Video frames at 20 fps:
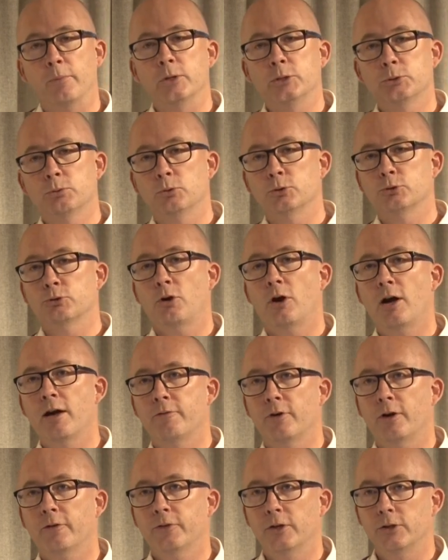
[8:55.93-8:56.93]
which will drive
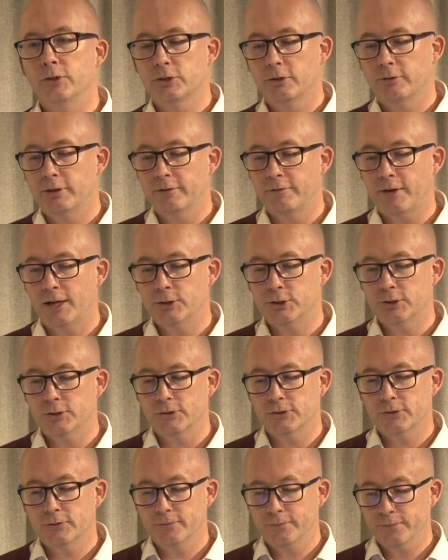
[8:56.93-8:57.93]
our future
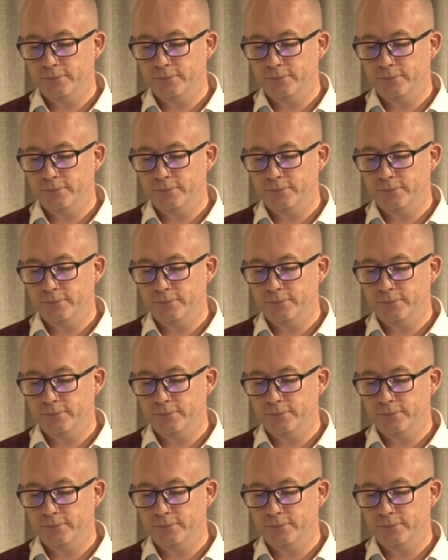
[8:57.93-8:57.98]
innovations.